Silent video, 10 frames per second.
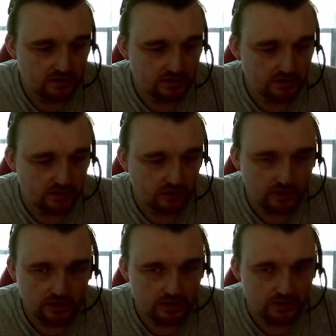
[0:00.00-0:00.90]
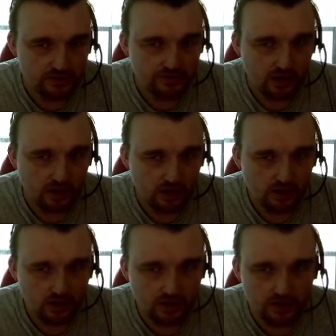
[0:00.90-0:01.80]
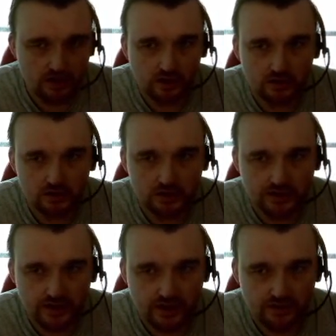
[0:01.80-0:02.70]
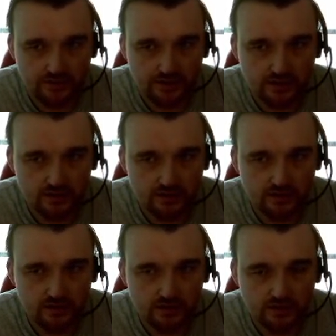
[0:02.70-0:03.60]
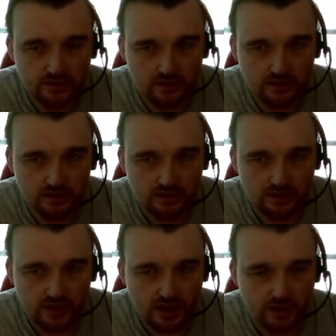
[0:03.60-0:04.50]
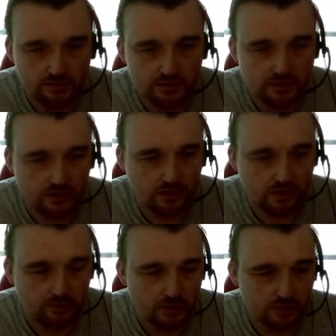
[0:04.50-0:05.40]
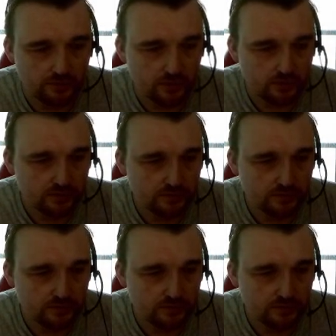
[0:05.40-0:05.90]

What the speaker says: So look at the use of colour, look at the colours in the hair there. It's absolutely beautiful.